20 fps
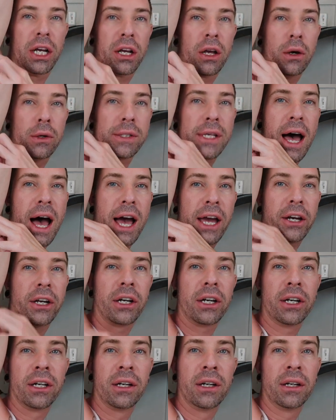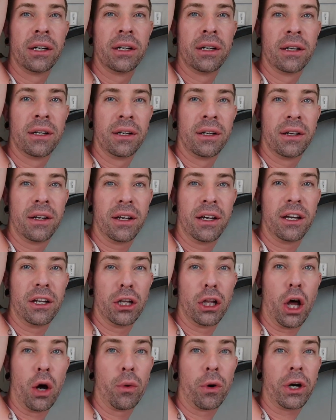It goes higher
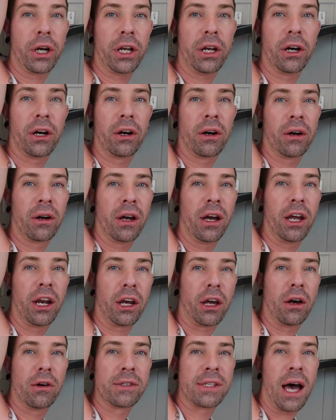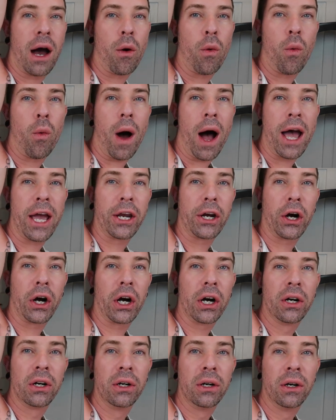and lower here, and it goes out
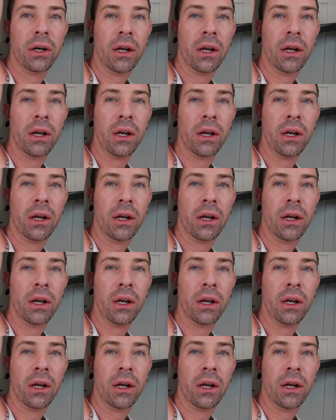wider.